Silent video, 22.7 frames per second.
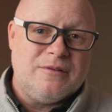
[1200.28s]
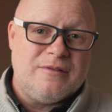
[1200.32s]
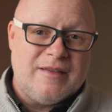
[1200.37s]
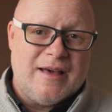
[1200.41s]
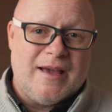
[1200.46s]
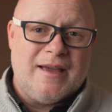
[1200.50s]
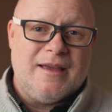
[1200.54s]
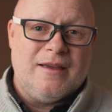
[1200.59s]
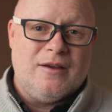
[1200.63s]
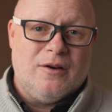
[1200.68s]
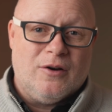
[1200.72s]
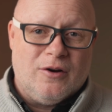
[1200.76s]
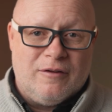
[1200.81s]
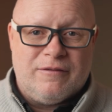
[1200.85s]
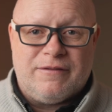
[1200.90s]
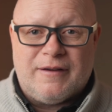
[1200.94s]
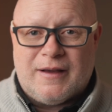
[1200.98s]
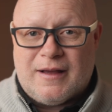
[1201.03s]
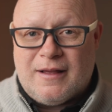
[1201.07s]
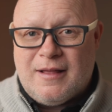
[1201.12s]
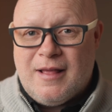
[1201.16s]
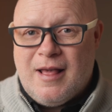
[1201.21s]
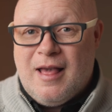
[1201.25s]
they
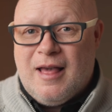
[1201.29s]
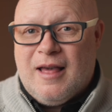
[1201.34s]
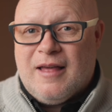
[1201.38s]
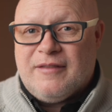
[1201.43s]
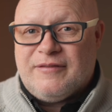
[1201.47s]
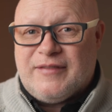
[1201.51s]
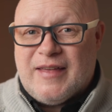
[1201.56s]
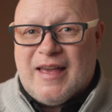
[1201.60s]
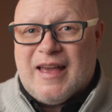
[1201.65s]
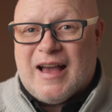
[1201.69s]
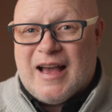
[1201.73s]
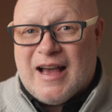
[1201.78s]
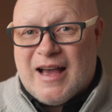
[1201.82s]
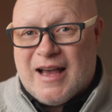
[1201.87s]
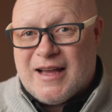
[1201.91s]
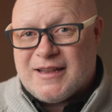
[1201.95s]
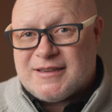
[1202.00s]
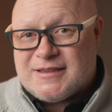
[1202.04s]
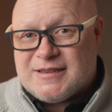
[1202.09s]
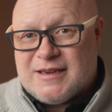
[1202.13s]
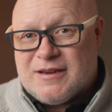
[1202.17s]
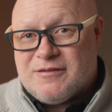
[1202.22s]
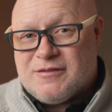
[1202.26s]
offer. Their
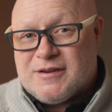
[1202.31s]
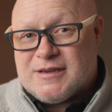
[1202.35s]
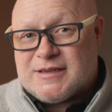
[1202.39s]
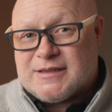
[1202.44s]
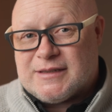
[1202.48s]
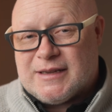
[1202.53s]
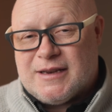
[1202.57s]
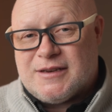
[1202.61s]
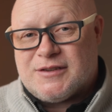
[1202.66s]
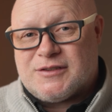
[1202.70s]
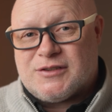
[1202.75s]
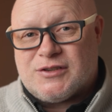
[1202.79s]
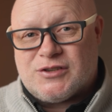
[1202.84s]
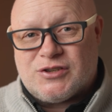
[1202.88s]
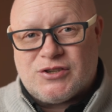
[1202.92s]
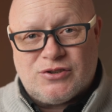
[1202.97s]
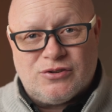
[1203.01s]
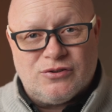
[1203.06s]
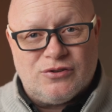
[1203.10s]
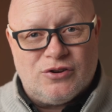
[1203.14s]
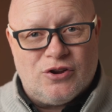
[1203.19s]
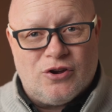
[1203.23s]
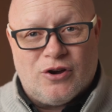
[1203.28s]
Art Series lenses
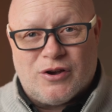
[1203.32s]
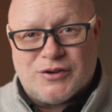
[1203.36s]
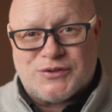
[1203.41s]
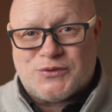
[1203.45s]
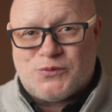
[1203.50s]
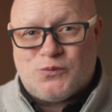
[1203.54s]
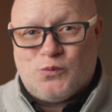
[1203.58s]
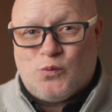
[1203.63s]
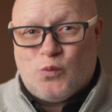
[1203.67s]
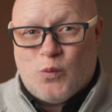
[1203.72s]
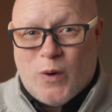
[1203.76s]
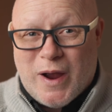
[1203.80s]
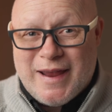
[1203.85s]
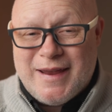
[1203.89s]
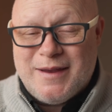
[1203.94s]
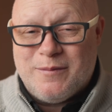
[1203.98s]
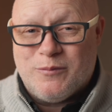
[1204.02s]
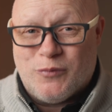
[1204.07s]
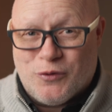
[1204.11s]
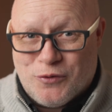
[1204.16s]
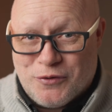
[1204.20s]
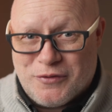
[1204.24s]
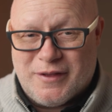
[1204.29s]
should cost way
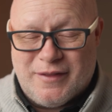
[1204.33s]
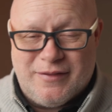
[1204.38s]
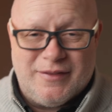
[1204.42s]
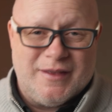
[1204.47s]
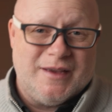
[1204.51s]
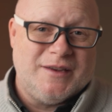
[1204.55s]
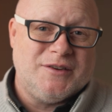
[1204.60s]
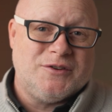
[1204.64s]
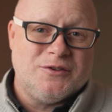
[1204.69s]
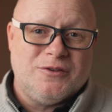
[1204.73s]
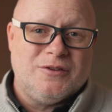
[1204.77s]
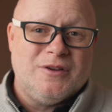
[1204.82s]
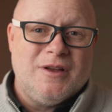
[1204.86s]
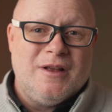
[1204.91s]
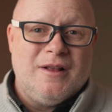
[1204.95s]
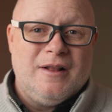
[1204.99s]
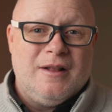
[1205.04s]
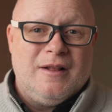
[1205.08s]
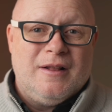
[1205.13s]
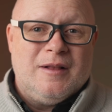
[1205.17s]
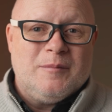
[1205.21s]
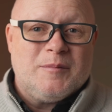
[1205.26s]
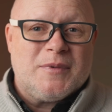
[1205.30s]
more than they do.
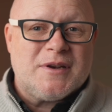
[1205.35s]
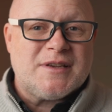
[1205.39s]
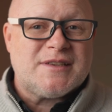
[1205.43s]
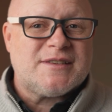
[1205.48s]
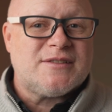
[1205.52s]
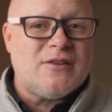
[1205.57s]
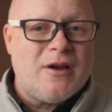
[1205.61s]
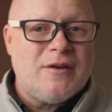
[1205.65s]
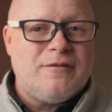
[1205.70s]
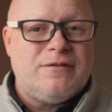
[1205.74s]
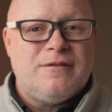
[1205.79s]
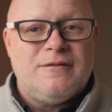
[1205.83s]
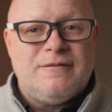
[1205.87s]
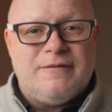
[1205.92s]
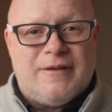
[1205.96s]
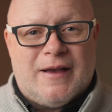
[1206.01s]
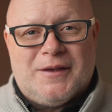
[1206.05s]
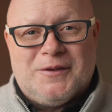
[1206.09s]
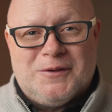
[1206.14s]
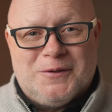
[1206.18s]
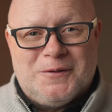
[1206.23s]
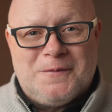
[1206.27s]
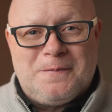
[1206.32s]
But aside from
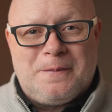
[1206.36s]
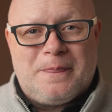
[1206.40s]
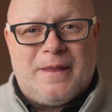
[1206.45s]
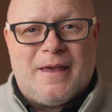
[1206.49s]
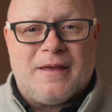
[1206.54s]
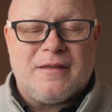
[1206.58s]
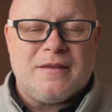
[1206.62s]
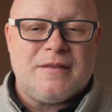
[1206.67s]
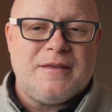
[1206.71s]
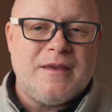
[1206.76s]
value, the other